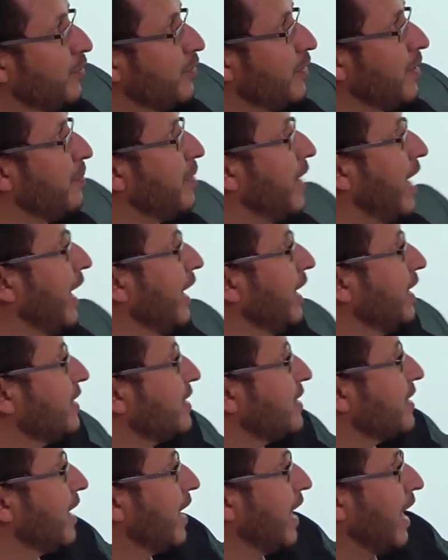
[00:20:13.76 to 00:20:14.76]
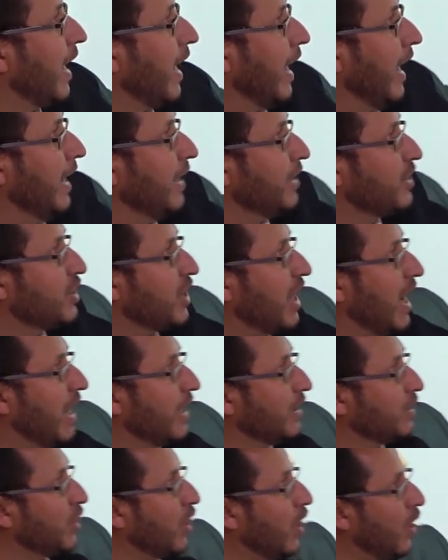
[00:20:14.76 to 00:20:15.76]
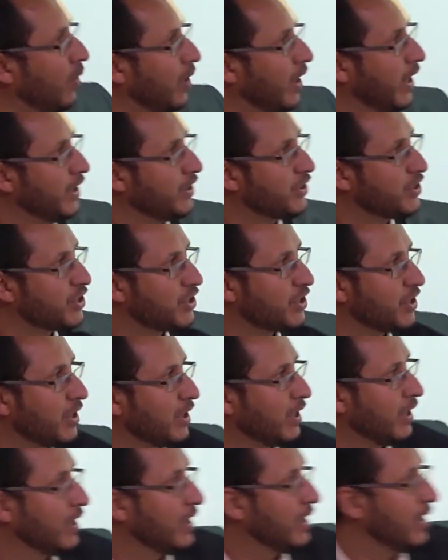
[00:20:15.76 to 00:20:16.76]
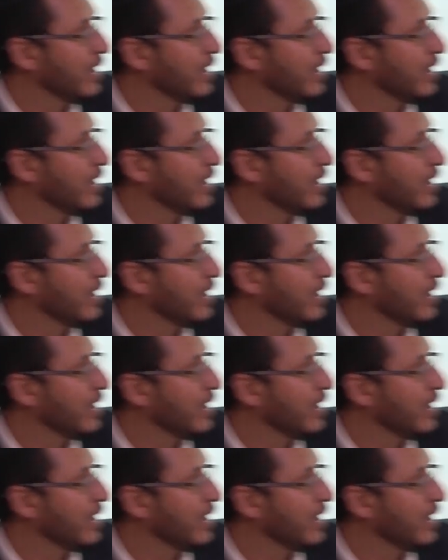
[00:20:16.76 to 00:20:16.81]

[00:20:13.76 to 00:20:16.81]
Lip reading: from the base, H and OH